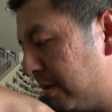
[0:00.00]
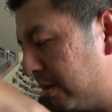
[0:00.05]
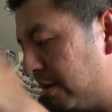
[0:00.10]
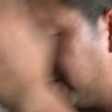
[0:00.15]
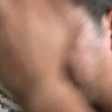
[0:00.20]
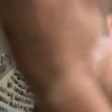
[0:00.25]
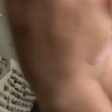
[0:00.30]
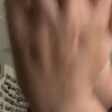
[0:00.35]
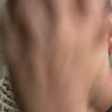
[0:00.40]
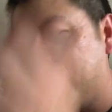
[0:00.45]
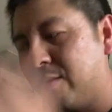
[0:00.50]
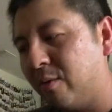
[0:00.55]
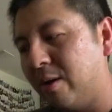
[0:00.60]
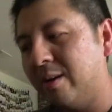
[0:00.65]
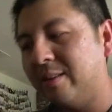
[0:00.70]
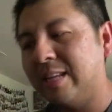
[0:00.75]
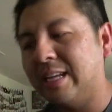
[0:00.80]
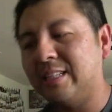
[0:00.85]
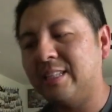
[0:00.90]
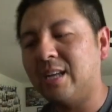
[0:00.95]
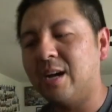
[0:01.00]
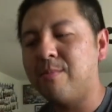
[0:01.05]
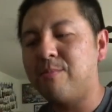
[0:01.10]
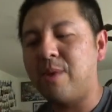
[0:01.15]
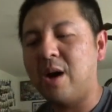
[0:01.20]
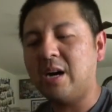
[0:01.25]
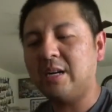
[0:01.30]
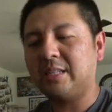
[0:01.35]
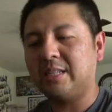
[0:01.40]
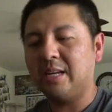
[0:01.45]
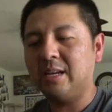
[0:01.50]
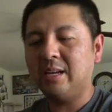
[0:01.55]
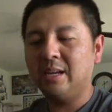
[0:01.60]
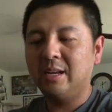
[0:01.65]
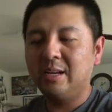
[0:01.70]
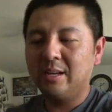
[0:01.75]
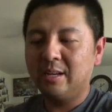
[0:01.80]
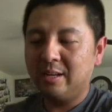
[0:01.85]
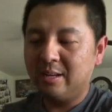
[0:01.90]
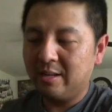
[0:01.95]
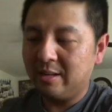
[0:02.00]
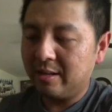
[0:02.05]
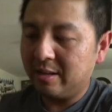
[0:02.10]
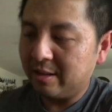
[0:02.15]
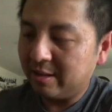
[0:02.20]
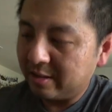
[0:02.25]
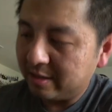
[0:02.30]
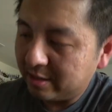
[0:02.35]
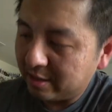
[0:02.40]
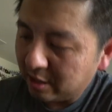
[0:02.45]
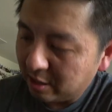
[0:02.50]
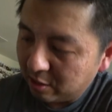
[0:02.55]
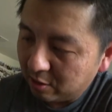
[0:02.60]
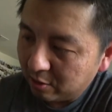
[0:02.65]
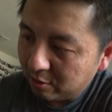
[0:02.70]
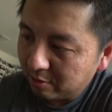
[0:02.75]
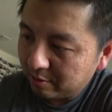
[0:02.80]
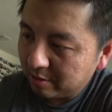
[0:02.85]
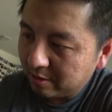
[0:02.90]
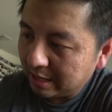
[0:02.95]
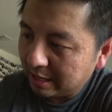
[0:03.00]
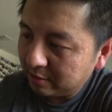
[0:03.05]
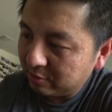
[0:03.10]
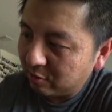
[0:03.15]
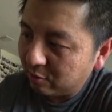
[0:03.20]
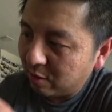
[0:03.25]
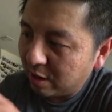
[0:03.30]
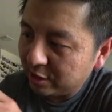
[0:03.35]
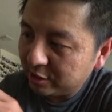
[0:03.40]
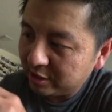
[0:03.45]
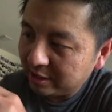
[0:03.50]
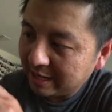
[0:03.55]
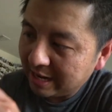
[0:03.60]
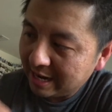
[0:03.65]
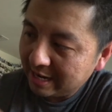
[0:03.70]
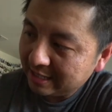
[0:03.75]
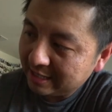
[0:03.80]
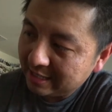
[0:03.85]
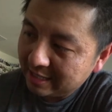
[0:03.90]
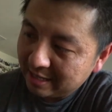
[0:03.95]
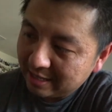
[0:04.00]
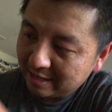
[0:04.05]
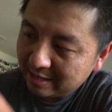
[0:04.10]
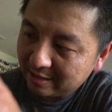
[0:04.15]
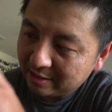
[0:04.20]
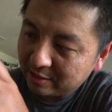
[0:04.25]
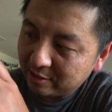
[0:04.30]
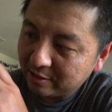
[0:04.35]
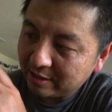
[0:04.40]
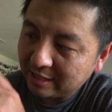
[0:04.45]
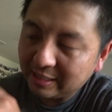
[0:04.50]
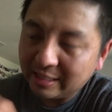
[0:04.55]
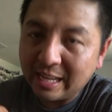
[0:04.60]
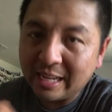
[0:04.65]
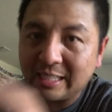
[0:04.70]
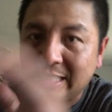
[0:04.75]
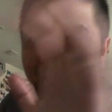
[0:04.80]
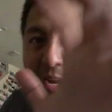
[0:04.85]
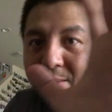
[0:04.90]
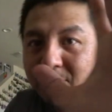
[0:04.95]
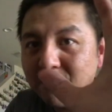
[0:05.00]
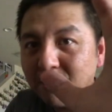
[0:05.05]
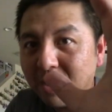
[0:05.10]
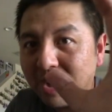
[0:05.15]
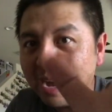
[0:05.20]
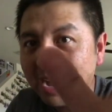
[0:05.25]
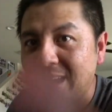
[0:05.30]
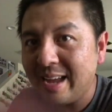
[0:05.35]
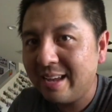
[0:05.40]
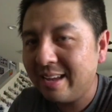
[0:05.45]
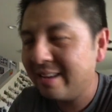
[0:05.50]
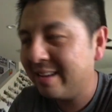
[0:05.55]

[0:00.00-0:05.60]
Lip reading: Okay, well that's the unboxing. So thanks for watching guys. See you guys next time. Bye.